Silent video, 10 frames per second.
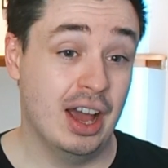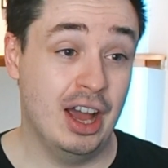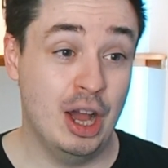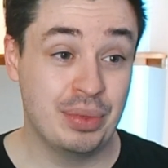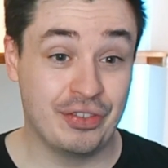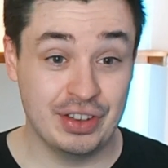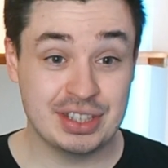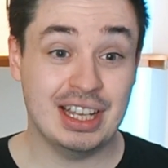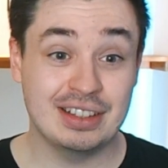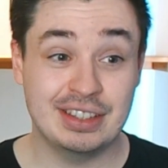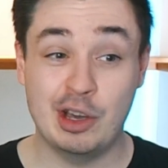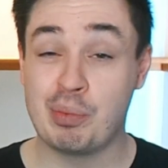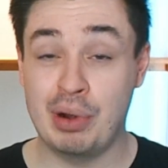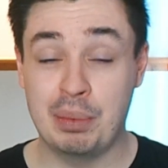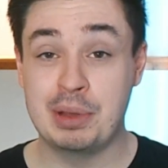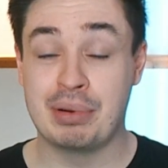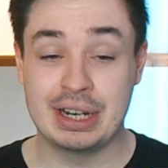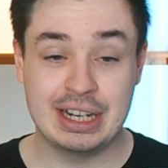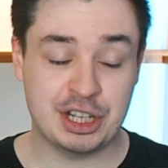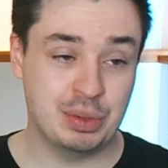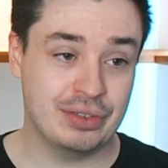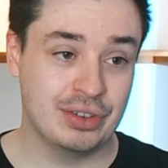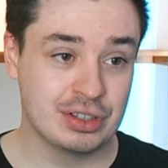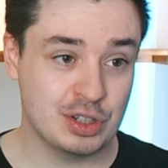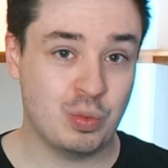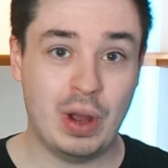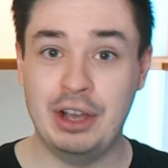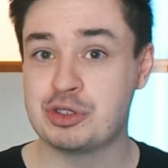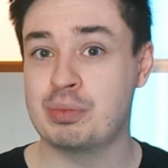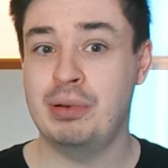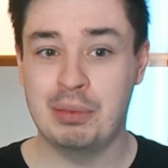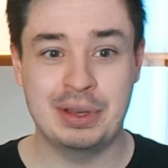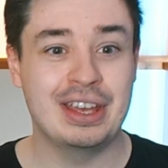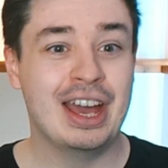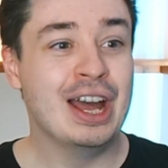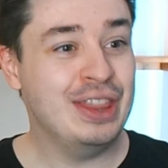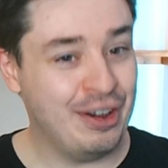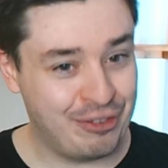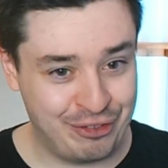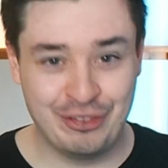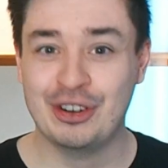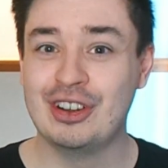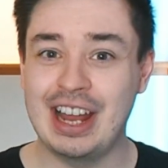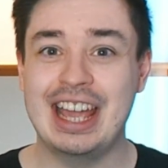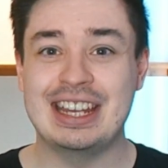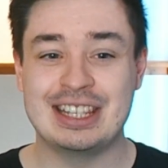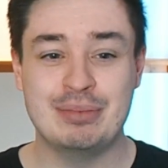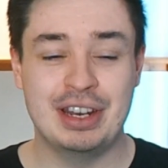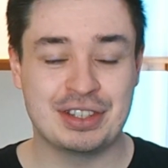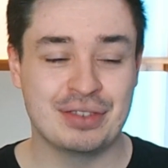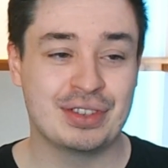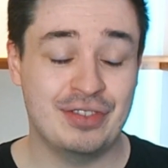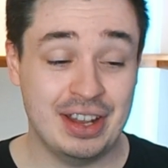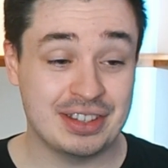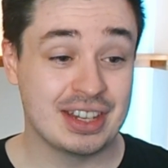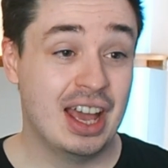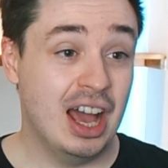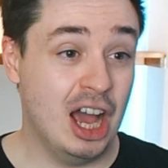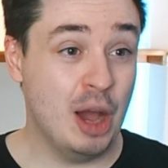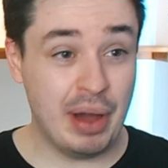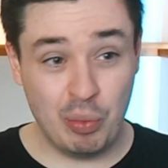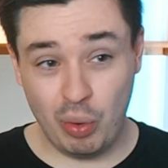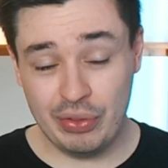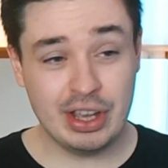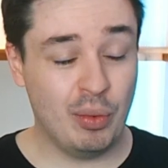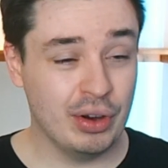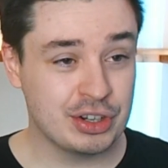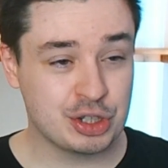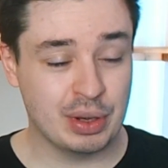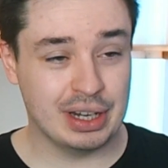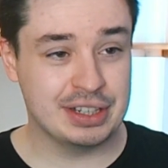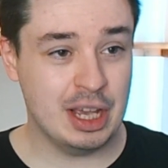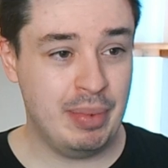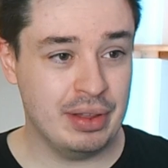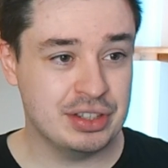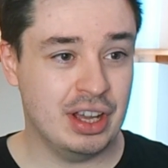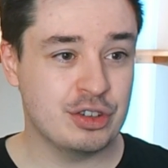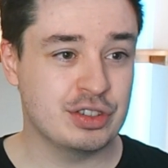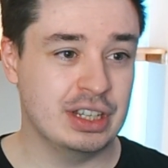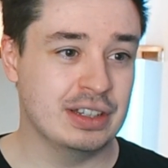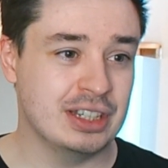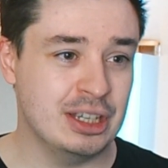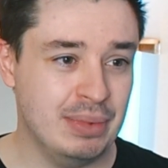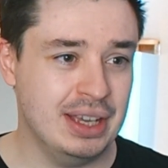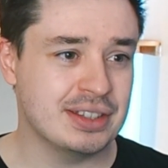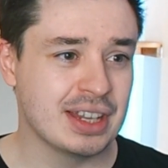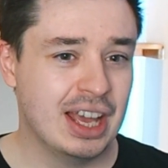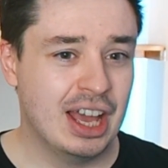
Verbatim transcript: Um, the physicality they'll probably bring next week versus Wales will probably that full eighty minutes of defence. Um, and one thing I want to just quickly say about this Argentina team is